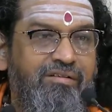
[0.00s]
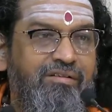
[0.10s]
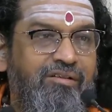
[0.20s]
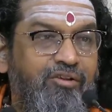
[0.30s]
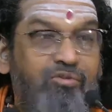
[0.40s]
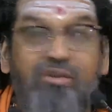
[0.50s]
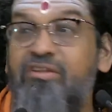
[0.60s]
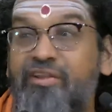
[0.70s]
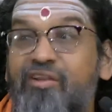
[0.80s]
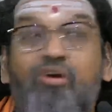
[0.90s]
You are
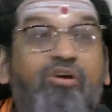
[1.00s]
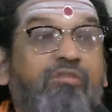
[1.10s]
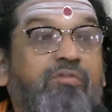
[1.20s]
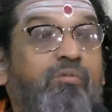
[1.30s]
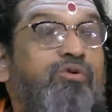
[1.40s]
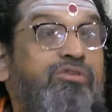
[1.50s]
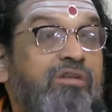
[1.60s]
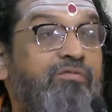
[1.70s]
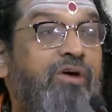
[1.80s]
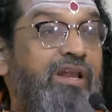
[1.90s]
getting a lot of emotion
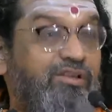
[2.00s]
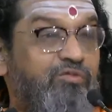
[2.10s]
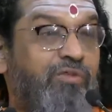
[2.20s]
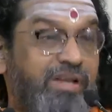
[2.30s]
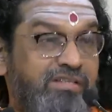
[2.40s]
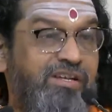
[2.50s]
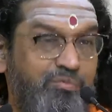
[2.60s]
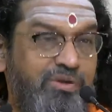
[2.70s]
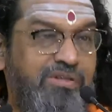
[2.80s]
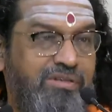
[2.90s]
for XYZ
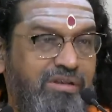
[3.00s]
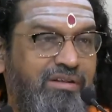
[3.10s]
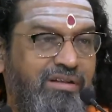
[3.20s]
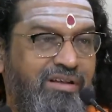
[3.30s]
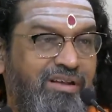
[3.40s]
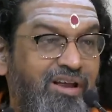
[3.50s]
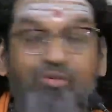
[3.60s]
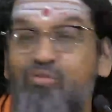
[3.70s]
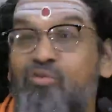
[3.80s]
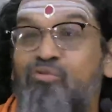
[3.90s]
person. And you
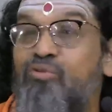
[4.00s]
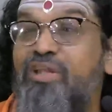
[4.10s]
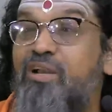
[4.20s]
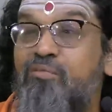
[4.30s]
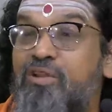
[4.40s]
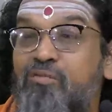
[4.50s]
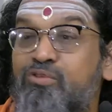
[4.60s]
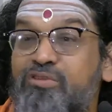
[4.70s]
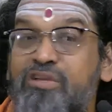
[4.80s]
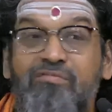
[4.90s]
don't know that
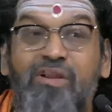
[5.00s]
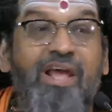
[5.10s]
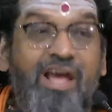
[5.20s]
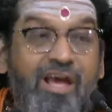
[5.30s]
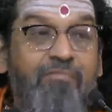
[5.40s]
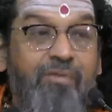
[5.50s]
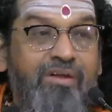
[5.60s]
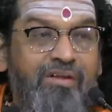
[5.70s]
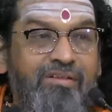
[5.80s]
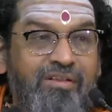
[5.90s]
emotion will have
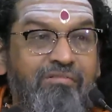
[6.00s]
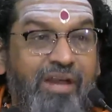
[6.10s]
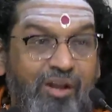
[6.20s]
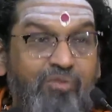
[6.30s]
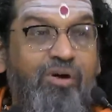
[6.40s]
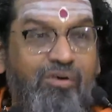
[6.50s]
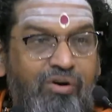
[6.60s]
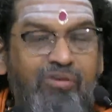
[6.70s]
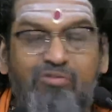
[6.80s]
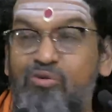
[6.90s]
the value or
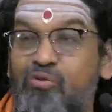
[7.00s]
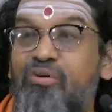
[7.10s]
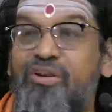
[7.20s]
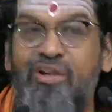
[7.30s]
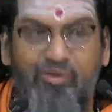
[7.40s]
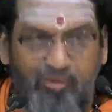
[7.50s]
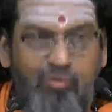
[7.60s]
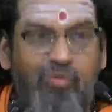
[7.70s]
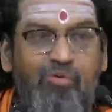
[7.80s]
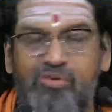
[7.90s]
not. So don't get too
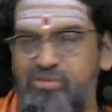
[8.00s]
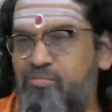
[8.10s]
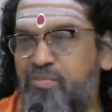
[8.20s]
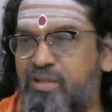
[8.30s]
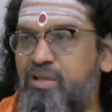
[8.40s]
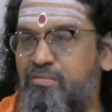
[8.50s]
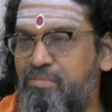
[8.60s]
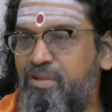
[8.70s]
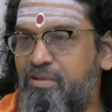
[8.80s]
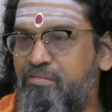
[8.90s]
close. Be a
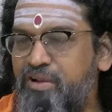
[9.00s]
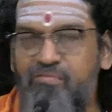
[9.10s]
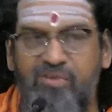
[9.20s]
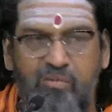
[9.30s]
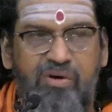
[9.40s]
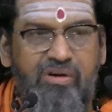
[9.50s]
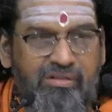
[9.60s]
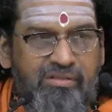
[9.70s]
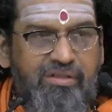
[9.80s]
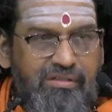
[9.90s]
friend from a
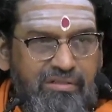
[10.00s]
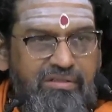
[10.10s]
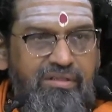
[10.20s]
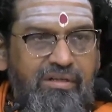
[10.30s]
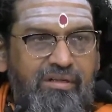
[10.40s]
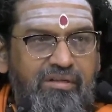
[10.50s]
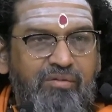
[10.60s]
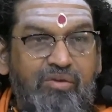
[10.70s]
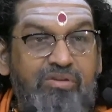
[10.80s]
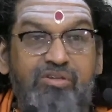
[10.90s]
distance.
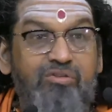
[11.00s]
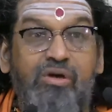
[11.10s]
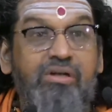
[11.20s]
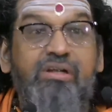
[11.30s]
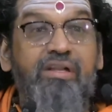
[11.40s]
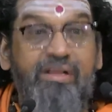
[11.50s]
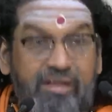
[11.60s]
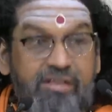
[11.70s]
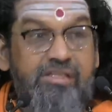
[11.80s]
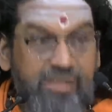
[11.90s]
Because it is not clear
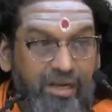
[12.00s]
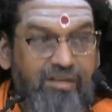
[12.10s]
still.